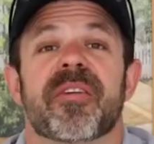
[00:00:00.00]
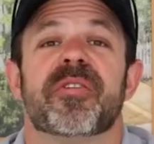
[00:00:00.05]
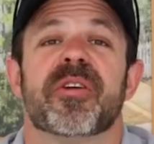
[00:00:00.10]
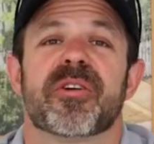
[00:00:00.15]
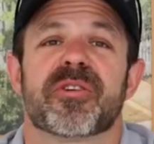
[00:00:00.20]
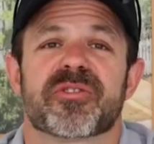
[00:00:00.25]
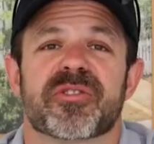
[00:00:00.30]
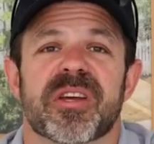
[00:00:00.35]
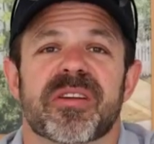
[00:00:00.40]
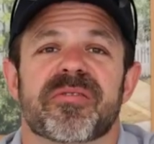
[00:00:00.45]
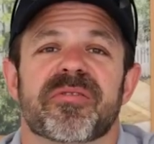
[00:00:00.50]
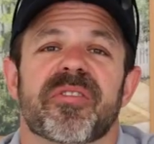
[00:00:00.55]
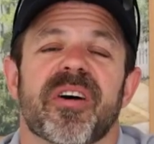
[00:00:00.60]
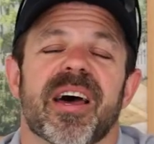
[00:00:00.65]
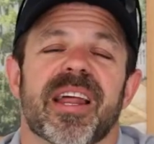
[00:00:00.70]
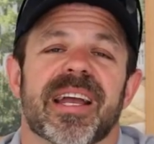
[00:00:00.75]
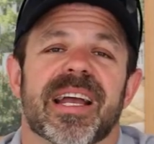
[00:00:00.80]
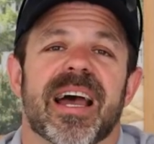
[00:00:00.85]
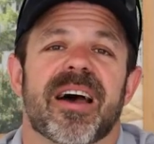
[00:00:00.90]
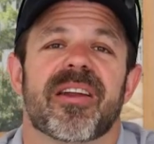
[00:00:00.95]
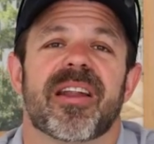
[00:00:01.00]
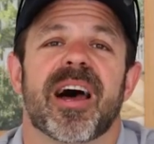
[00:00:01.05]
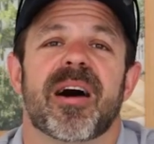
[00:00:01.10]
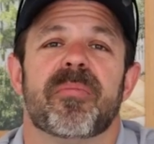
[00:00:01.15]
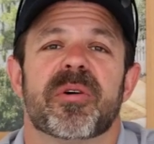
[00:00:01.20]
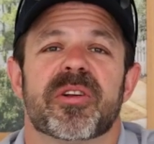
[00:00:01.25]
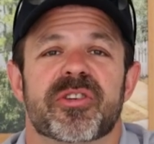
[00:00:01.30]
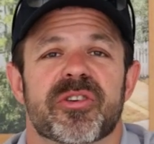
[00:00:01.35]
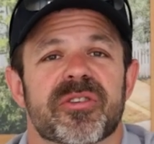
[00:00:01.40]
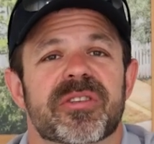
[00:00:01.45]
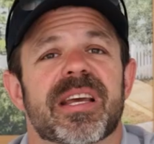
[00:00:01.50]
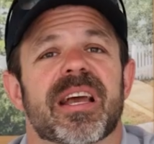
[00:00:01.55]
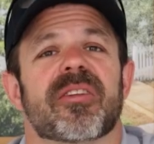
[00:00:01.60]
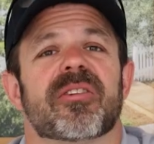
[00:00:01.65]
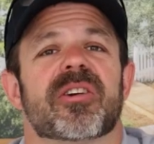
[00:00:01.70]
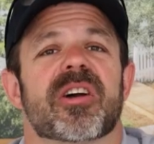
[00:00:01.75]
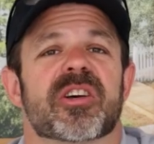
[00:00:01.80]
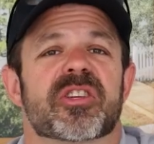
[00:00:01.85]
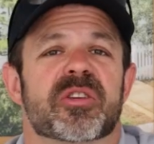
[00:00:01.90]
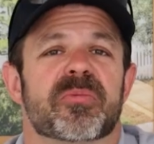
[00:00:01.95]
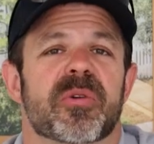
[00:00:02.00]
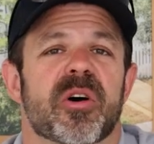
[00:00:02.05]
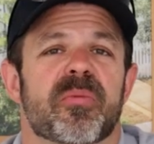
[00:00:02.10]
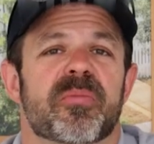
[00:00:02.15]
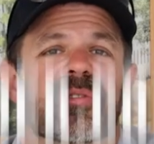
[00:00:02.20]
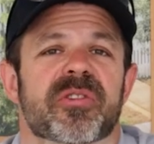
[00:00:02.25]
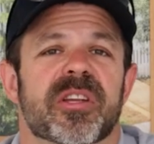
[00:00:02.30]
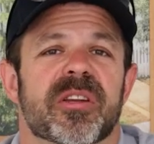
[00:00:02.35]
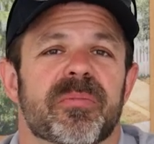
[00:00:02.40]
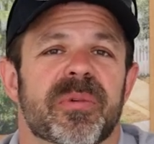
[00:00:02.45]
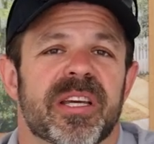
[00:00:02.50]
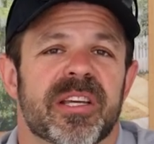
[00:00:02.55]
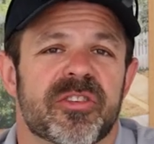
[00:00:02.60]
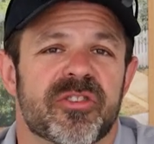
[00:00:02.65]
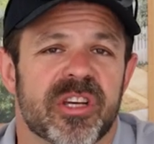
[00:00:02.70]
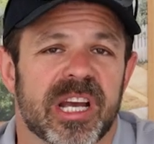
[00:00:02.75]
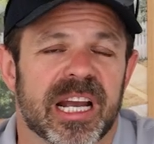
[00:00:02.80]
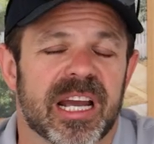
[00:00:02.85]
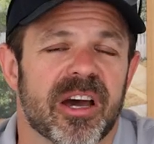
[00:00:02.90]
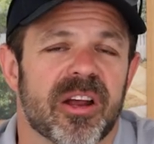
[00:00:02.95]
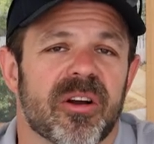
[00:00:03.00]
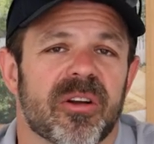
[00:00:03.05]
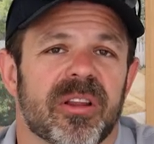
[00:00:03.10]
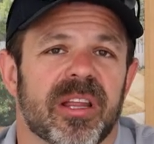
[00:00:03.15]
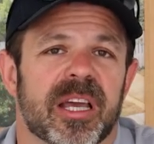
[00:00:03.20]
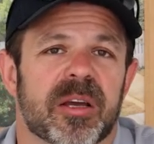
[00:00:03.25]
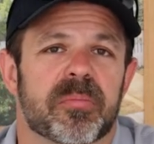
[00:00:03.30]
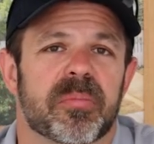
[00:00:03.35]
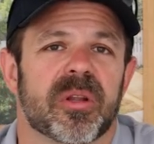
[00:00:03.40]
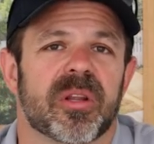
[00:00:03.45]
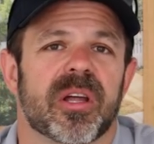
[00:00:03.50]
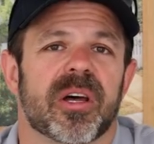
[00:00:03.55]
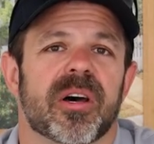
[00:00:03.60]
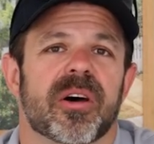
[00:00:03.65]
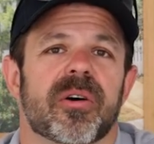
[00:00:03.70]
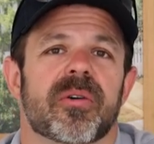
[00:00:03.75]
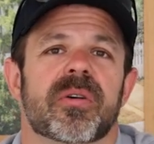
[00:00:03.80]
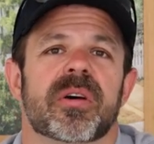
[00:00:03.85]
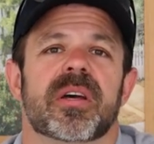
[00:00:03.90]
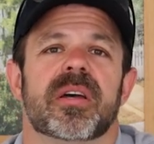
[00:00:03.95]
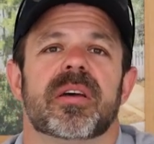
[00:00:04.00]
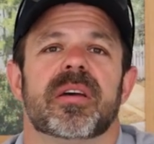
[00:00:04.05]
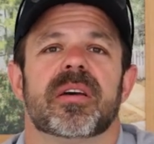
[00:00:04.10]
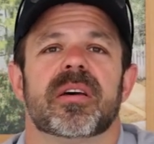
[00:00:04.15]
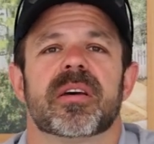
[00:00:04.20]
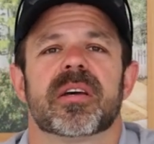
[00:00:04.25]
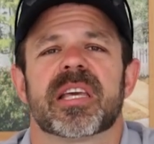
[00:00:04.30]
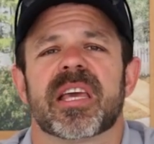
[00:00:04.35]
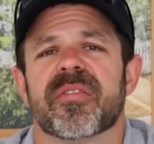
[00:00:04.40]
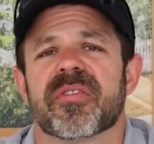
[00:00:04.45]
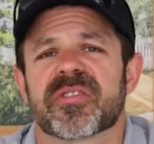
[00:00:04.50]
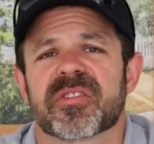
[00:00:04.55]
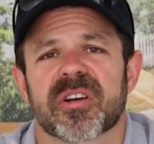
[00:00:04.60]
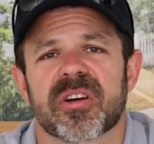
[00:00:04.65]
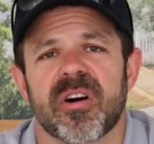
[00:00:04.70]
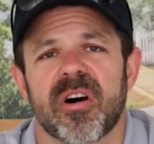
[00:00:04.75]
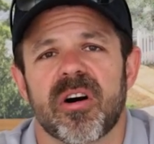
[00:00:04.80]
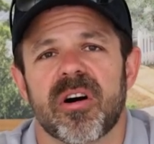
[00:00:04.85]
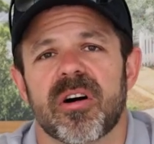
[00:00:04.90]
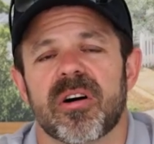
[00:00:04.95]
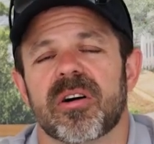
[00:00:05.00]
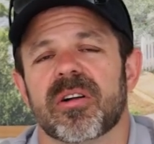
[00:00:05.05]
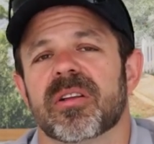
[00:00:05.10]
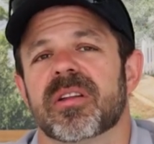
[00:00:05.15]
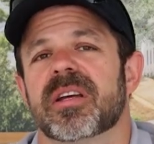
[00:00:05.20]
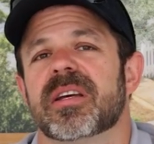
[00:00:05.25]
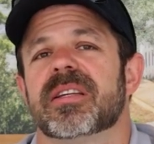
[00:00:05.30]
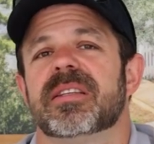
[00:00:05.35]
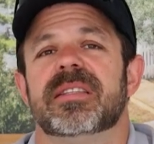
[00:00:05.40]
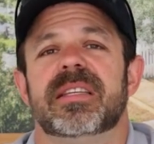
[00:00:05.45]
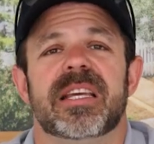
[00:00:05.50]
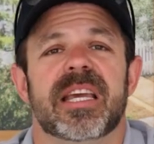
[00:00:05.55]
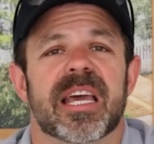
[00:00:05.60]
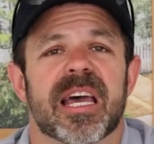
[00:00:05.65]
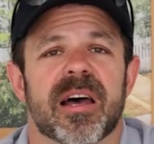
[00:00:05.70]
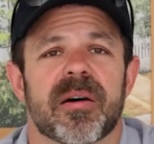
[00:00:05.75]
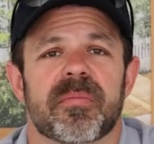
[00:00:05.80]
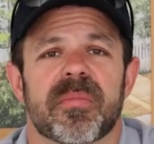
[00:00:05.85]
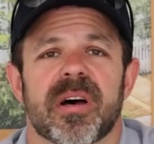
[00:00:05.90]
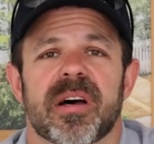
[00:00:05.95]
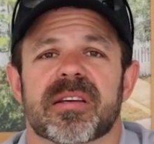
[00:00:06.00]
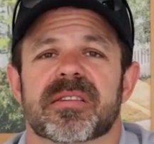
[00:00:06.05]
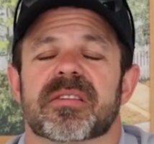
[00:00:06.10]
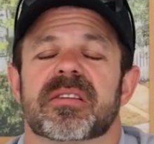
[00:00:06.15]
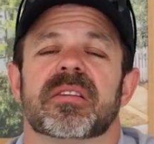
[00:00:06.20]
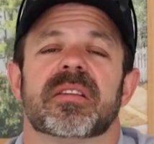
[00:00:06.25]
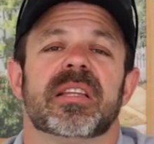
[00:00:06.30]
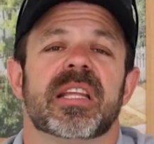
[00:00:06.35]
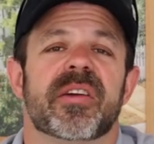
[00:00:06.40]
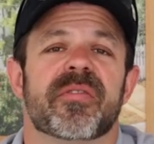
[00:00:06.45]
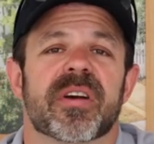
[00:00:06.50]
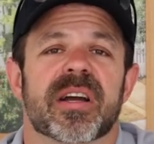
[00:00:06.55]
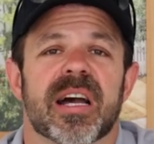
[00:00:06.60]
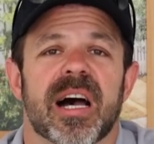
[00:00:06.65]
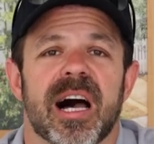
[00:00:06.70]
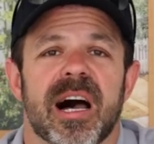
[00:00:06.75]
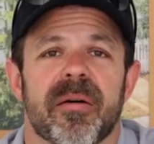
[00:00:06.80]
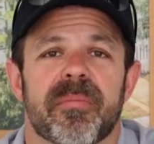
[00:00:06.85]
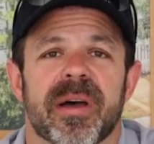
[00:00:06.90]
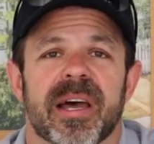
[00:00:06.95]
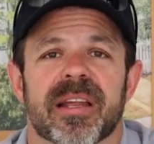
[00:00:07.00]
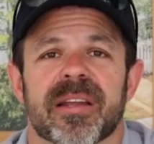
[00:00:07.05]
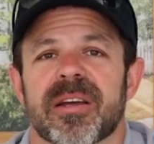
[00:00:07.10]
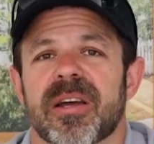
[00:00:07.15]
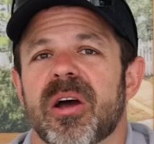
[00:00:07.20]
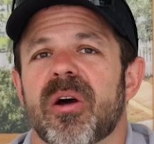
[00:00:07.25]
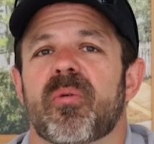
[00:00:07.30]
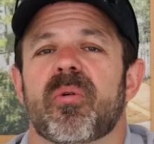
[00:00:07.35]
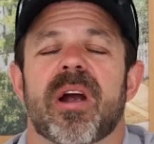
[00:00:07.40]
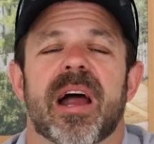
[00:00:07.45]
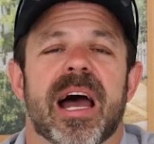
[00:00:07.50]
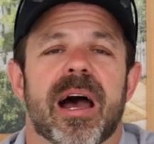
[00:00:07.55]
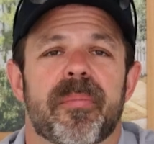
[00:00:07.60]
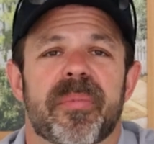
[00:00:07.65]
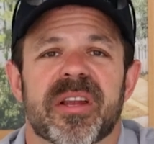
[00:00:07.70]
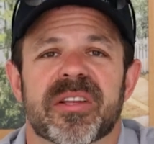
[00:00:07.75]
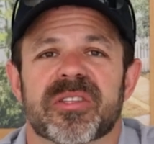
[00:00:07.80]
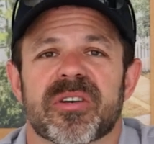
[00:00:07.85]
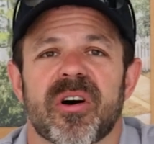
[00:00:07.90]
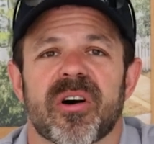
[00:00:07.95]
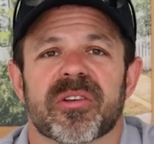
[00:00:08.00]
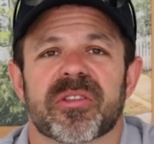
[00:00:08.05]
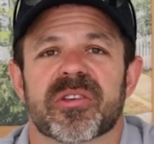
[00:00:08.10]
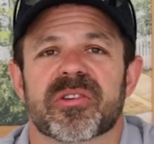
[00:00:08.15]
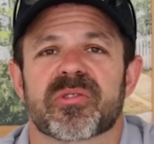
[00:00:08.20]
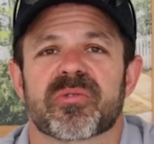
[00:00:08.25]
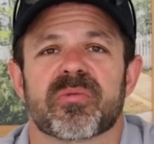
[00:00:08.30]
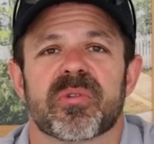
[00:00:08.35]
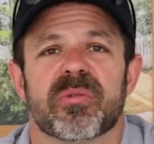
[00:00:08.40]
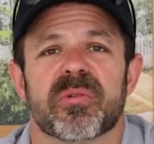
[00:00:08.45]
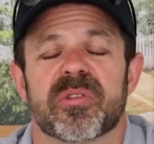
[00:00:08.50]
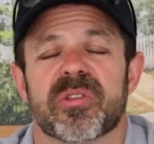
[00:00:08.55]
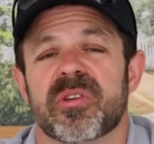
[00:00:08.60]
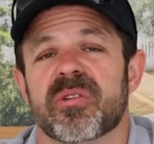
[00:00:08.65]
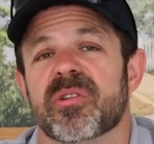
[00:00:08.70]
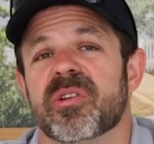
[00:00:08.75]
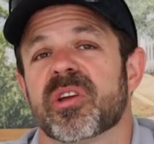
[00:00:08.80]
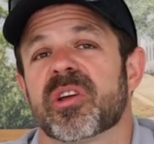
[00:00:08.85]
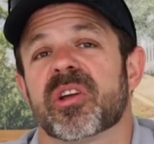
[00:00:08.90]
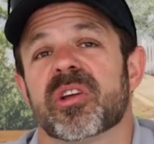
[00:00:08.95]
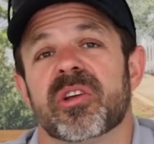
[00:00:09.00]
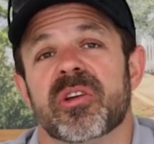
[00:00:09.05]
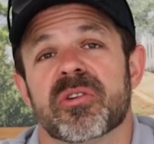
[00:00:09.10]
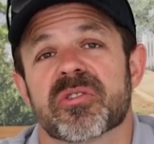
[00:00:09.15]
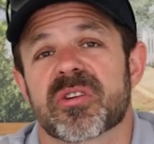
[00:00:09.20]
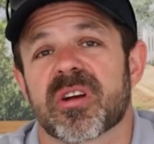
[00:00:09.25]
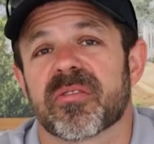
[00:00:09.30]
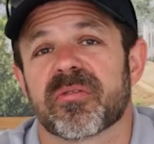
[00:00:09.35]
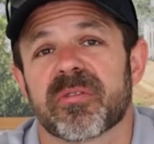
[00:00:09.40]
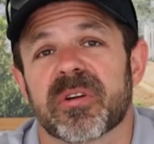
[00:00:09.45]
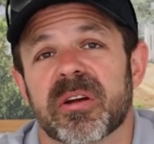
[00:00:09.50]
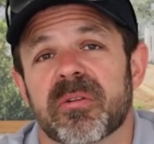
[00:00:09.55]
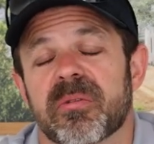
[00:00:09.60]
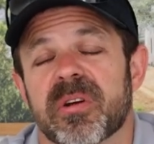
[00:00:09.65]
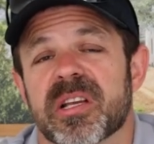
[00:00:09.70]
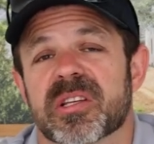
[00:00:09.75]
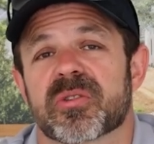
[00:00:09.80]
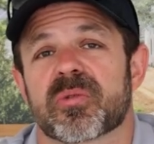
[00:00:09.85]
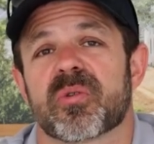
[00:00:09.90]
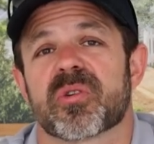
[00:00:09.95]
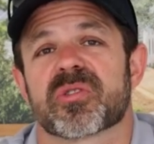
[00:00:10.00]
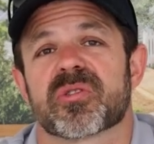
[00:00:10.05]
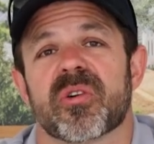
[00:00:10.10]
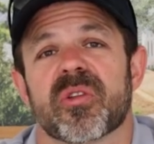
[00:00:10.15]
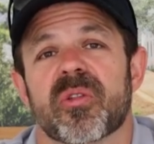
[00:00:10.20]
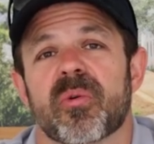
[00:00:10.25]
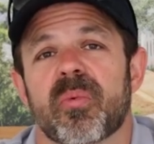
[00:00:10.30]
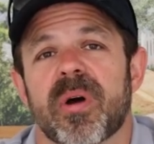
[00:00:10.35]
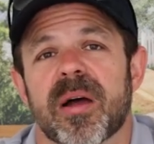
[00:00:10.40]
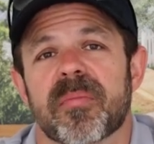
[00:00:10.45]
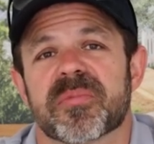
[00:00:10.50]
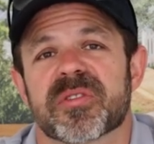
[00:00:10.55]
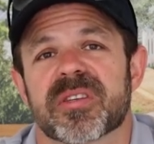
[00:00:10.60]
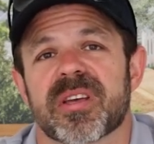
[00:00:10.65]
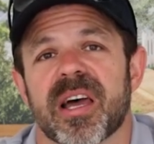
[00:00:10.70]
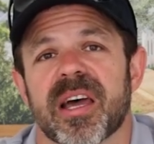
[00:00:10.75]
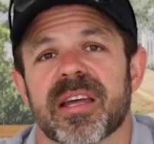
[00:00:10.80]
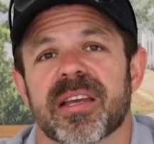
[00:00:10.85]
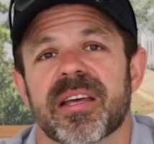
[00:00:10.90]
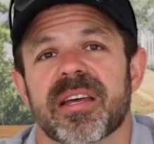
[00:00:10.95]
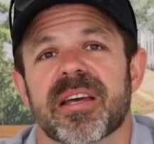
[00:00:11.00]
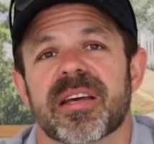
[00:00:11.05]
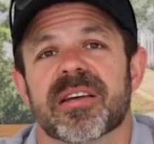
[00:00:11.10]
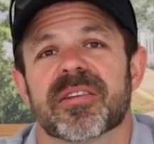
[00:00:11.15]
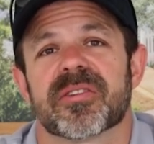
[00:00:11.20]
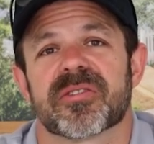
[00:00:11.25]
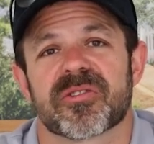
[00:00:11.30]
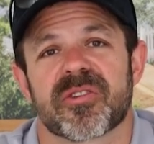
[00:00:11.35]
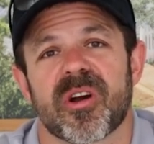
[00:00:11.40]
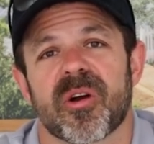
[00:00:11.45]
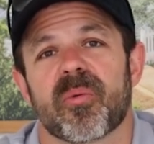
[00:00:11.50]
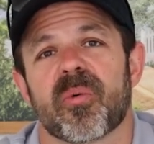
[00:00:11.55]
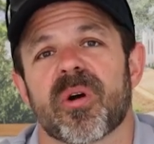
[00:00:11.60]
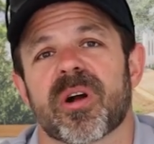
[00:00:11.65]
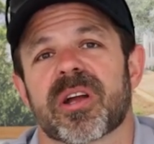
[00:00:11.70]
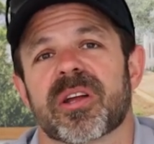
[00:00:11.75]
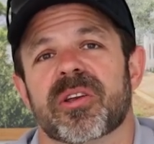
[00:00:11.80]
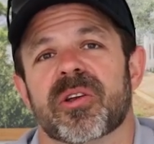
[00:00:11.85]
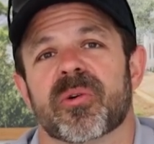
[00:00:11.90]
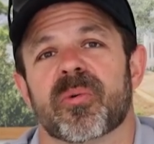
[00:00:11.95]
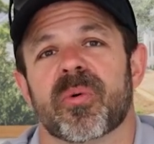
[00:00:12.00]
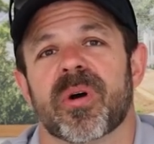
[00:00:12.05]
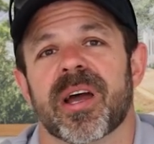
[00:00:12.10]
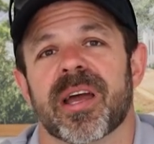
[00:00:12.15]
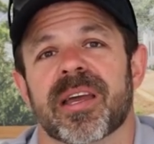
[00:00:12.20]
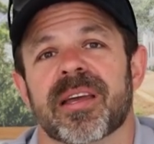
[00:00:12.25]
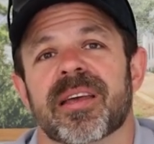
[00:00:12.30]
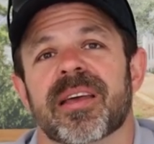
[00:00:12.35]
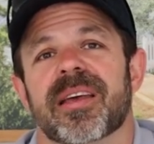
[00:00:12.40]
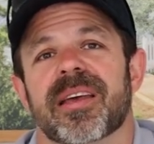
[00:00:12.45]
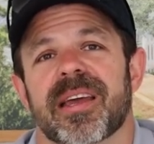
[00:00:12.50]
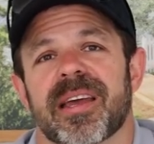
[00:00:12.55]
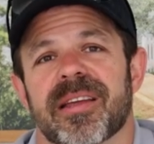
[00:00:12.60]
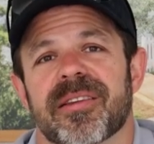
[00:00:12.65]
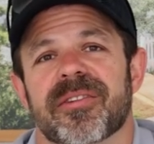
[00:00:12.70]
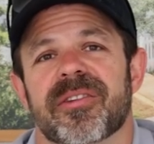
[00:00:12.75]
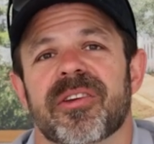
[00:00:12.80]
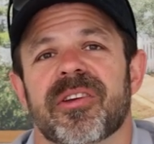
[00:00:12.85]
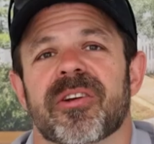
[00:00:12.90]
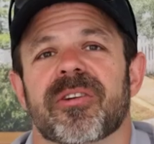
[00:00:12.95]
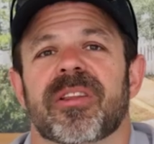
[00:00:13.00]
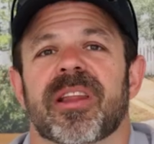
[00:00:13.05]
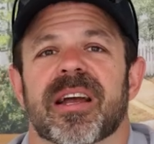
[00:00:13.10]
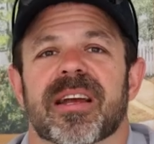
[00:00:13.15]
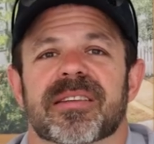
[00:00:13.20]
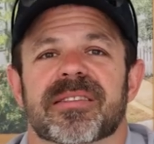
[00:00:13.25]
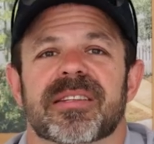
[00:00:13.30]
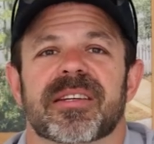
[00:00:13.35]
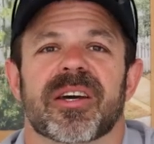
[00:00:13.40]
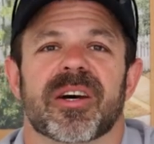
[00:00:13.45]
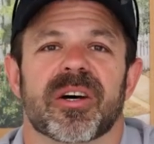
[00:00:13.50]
If you're interested in finding out how much your tailored custom home is going to be, check out our link below. Give us a call, DM us, leave a comment. We're happy to talk this through with you, and you can use our free resource on the website to start working your way into your legacy